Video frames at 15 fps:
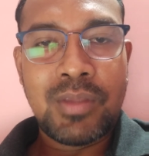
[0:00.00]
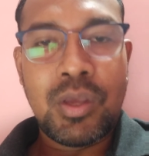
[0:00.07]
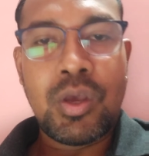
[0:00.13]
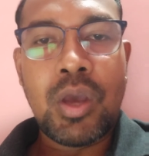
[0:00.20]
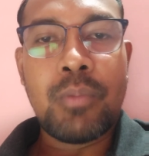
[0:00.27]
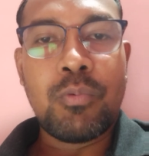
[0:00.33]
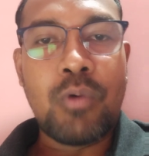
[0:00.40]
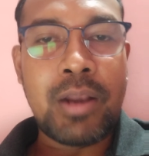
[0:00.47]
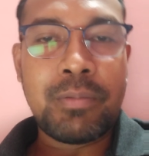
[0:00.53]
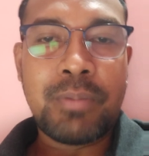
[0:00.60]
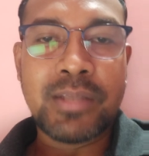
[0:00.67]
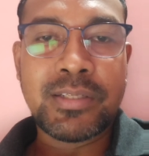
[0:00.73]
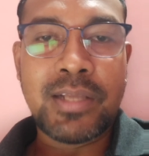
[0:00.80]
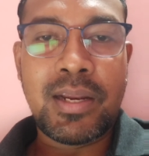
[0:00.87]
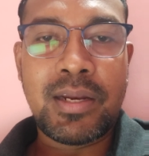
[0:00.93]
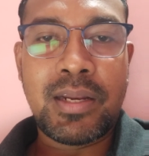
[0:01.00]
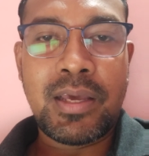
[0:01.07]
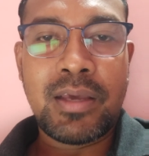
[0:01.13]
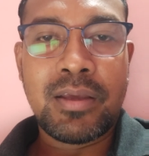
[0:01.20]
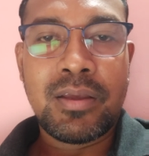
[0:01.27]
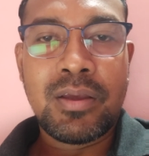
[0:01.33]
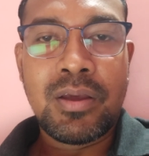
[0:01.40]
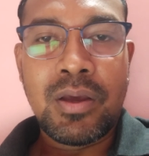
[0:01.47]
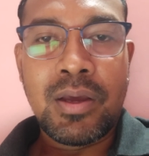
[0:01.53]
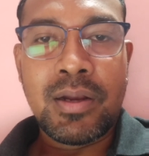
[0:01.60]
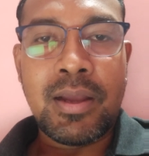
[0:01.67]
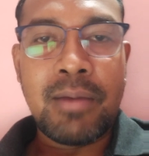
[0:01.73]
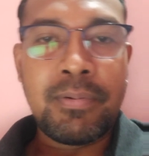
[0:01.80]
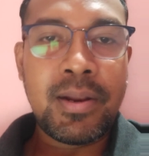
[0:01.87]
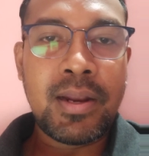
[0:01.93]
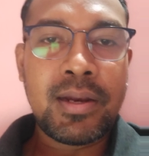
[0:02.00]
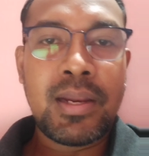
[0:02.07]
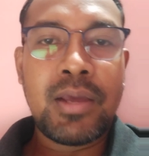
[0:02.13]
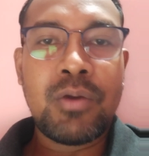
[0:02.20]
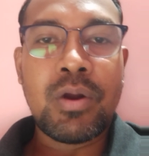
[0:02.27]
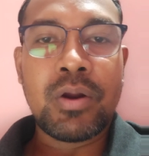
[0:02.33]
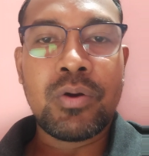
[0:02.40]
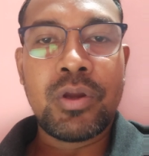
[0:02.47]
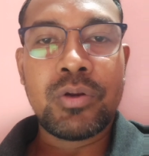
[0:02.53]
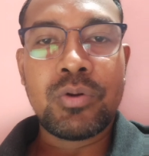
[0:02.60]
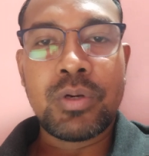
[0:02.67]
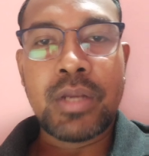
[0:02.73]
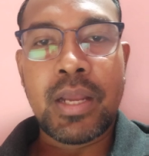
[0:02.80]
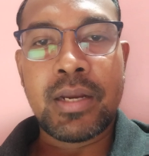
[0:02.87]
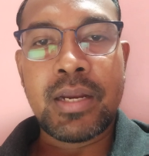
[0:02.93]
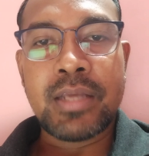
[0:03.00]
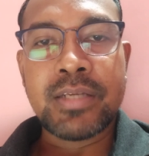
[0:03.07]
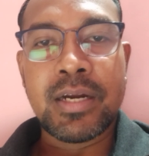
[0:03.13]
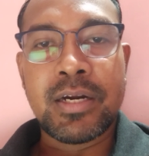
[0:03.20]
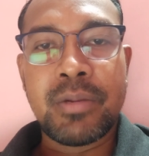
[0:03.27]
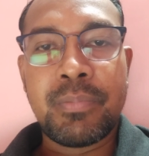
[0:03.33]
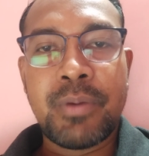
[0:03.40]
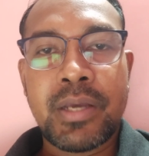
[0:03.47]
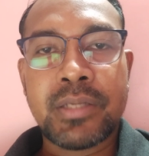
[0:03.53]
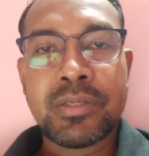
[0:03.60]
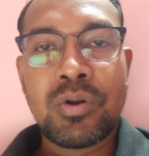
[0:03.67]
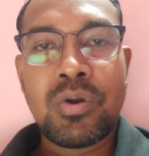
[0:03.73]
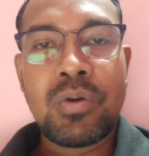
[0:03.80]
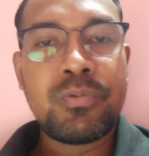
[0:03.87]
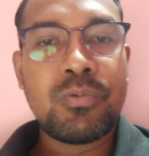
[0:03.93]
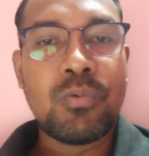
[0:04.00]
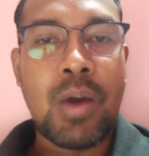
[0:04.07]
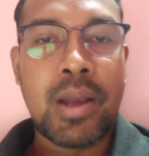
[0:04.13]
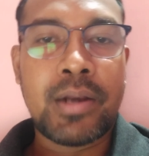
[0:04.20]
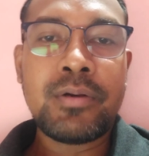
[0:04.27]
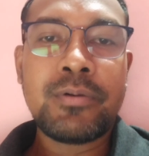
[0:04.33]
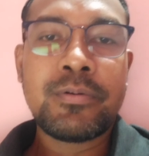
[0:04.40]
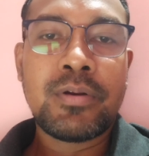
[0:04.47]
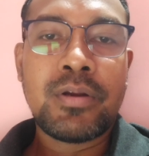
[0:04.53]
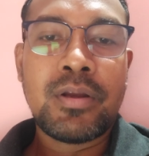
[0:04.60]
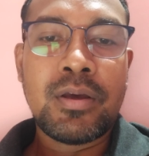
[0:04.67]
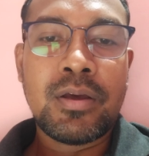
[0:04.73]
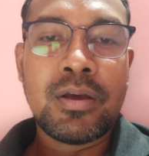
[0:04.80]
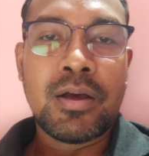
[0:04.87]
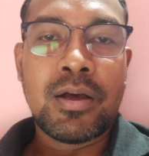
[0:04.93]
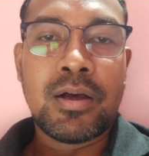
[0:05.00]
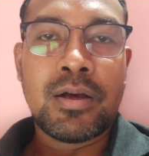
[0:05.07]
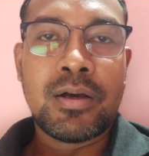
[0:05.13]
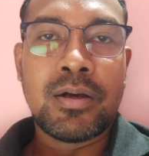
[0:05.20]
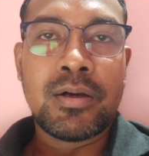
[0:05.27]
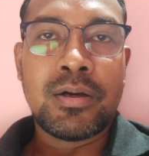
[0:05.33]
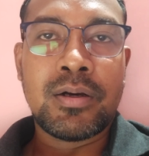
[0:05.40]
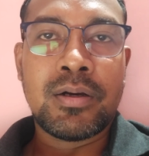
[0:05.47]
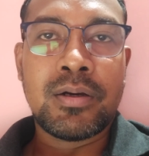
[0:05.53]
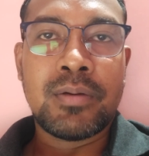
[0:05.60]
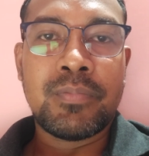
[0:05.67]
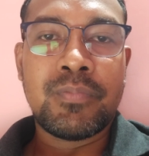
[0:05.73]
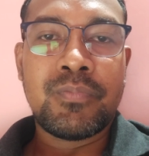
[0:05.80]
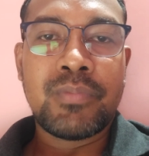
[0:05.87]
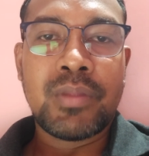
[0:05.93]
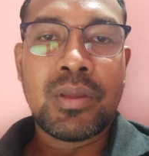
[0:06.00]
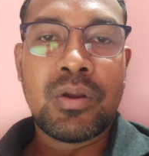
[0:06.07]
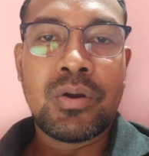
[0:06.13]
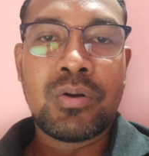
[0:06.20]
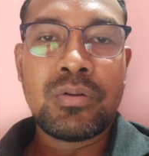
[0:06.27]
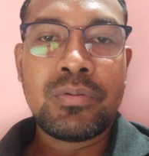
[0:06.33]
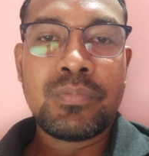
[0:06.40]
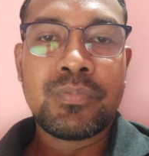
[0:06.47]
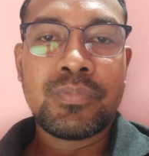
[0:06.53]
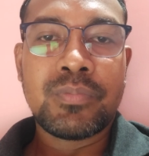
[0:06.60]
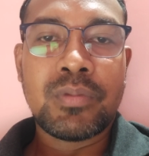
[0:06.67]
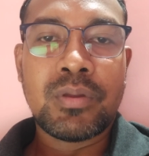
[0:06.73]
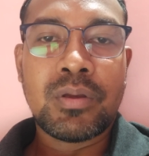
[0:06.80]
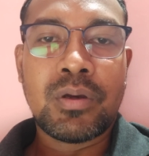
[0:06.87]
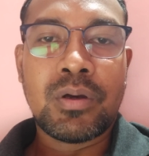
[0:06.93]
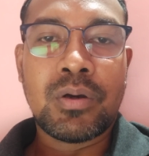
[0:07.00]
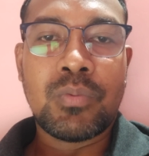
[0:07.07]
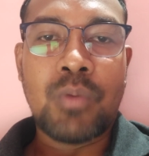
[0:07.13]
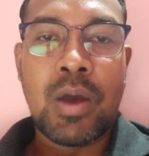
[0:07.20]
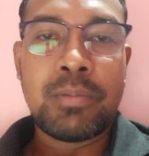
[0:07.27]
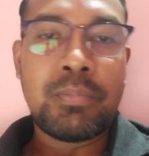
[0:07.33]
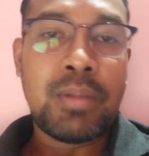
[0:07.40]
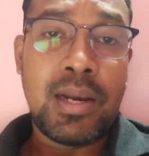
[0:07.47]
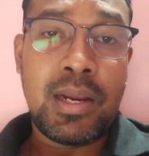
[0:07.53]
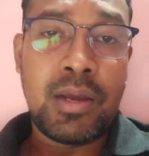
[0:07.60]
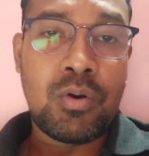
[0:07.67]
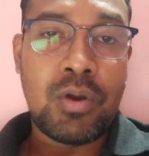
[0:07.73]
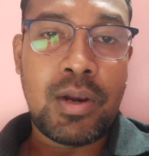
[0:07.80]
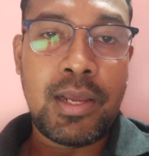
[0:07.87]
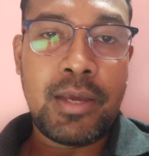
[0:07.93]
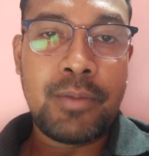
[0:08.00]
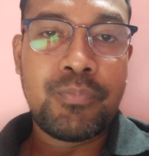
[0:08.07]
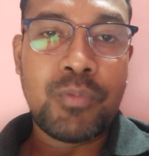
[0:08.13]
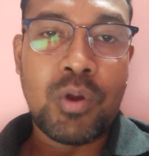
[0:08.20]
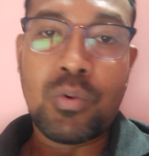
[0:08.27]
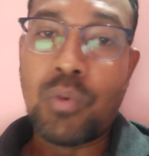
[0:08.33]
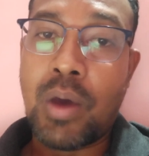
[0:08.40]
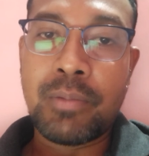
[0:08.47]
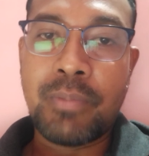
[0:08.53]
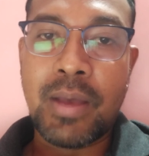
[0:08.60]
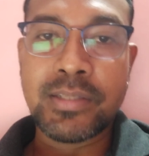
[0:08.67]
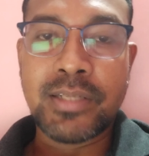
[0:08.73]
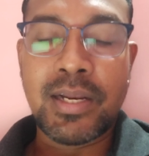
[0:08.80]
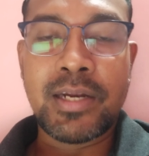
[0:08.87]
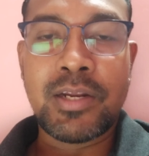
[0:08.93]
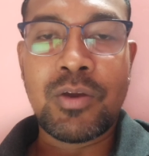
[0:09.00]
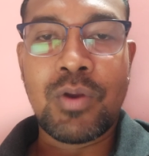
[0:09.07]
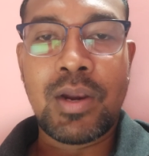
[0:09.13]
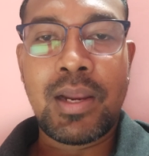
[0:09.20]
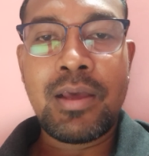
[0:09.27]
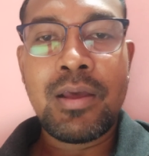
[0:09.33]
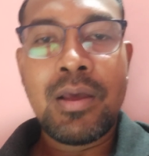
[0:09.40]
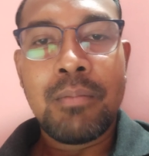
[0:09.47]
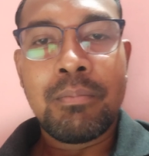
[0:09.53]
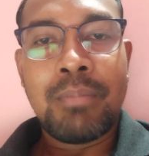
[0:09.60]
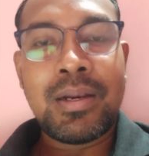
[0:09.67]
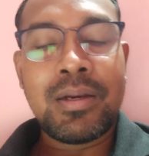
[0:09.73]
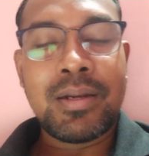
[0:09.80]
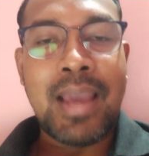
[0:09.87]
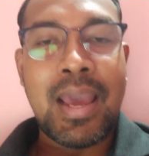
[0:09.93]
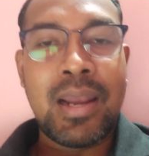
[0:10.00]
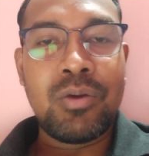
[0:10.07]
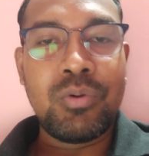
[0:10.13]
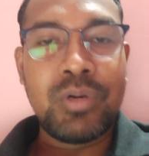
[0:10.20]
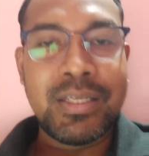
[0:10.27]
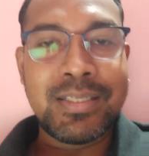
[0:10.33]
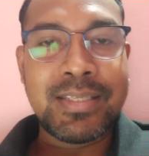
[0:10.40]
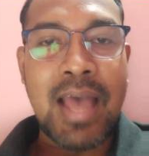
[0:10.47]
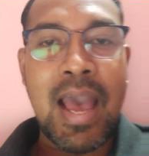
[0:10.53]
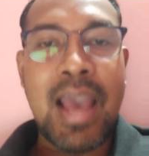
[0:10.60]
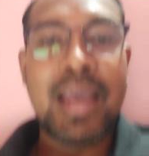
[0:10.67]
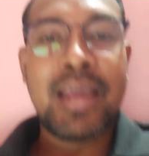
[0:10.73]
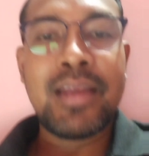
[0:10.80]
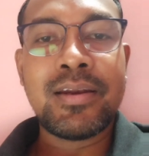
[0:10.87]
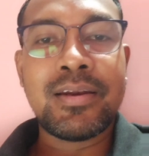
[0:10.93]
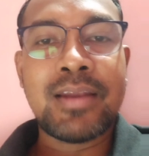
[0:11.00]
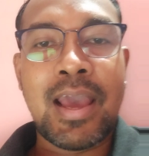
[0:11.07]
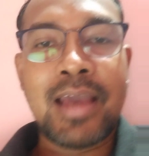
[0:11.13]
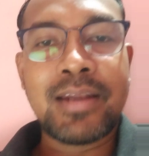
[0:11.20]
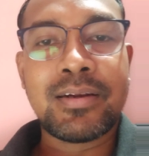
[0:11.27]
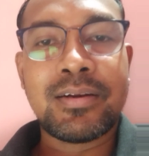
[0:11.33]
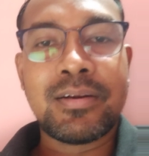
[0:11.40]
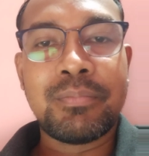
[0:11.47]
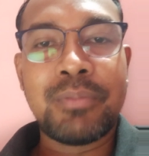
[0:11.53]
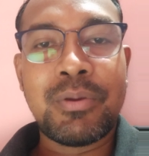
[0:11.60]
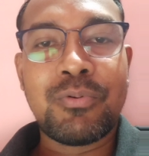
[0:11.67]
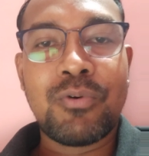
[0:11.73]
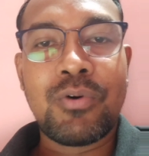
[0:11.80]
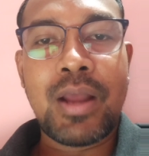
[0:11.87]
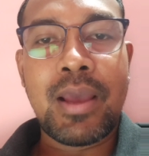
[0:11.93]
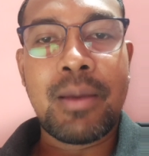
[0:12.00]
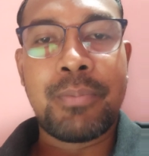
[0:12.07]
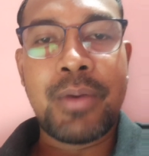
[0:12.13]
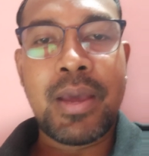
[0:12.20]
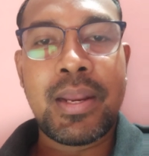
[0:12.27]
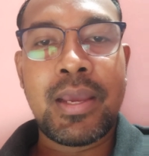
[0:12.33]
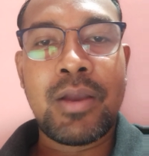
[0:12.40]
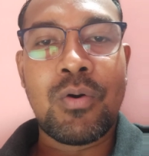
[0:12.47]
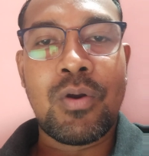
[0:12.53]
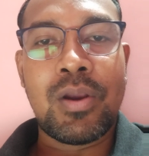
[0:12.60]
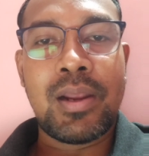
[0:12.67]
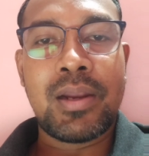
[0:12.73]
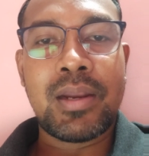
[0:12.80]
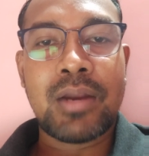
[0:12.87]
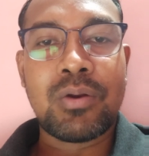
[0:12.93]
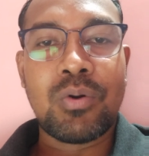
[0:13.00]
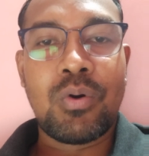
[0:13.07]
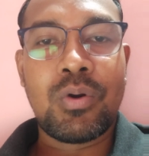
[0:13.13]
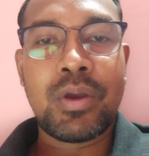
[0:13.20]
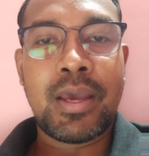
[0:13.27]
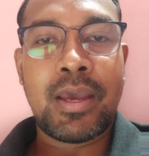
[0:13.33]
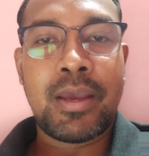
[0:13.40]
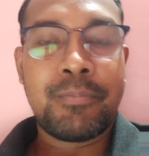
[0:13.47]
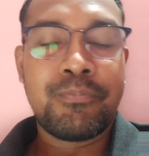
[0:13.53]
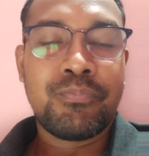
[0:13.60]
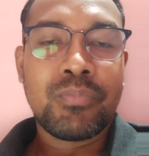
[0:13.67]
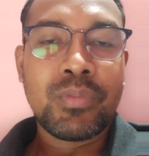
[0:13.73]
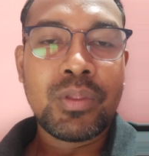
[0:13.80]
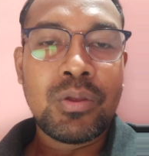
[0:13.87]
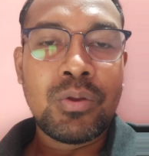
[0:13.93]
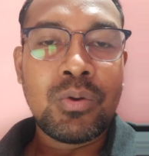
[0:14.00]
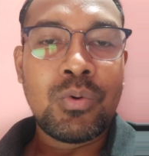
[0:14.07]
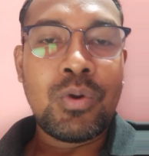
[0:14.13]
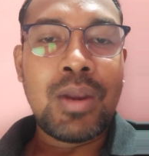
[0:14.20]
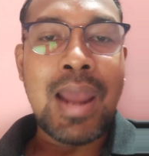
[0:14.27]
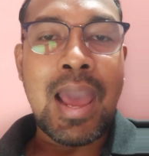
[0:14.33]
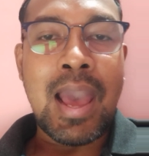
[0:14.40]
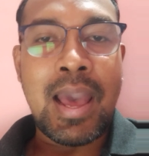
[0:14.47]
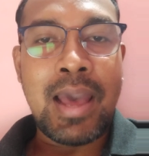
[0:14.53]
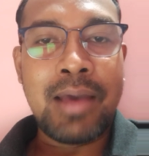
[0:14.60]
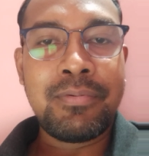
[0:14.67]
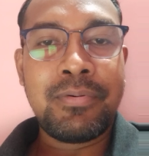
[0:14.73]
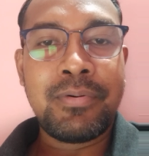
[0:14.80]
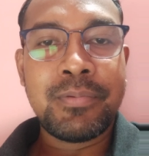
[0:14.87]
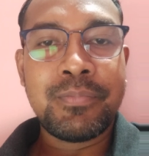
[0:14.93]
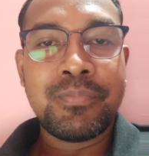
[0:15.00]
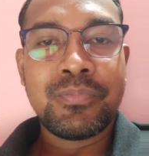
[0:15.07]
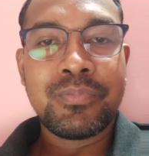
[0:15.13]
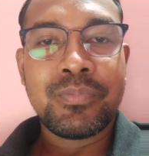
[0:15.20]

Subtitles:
You have one facility, definitely you are going to take the certification of uh, one building only or one facility only. But can you decide that before appearing only that okay, we'll have